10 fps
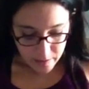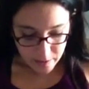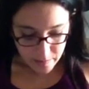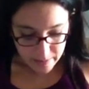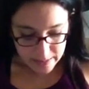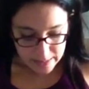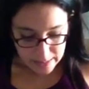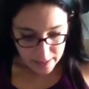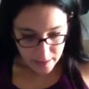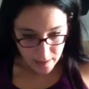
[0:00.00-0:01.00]
to my skin.
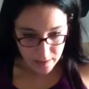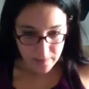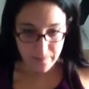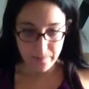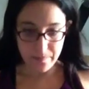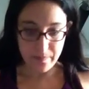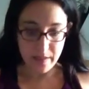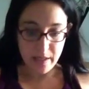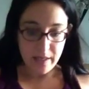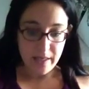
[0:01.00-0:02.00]

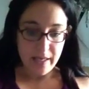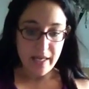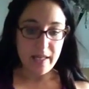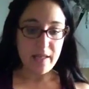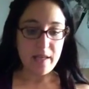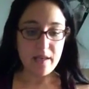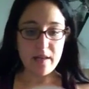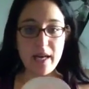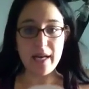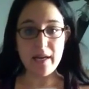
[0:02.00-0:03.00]
And then
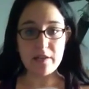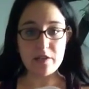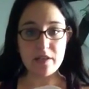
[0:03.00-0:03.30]
I